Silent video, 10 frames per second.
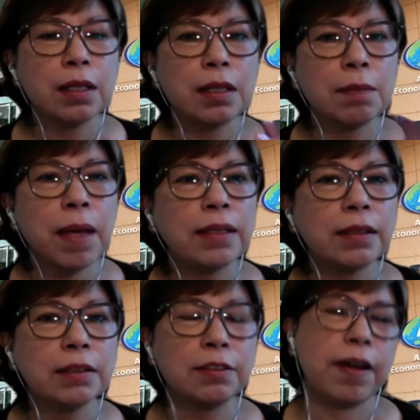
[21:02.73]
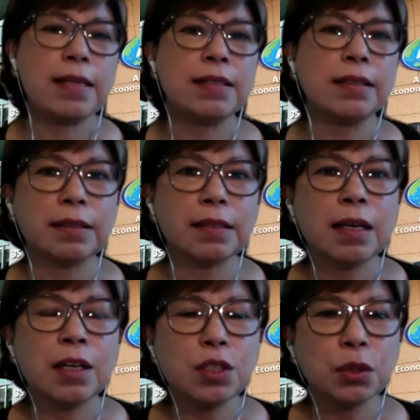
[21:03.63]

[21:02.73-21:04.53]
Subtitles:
the medical devices. So